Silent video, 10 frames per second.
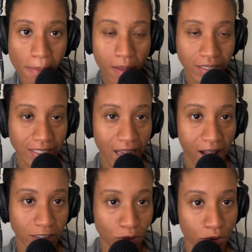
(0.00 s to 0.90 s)

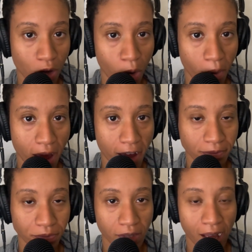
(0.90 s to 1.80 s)
besides role
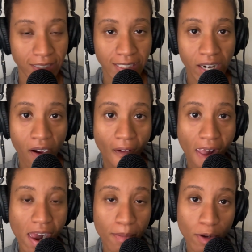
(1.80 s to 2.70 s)
playing
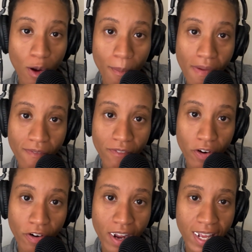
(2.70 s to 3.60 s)
I'm open
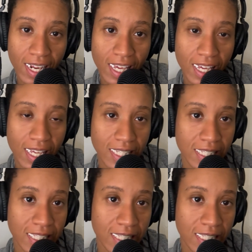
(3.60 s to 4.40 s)
for ideas.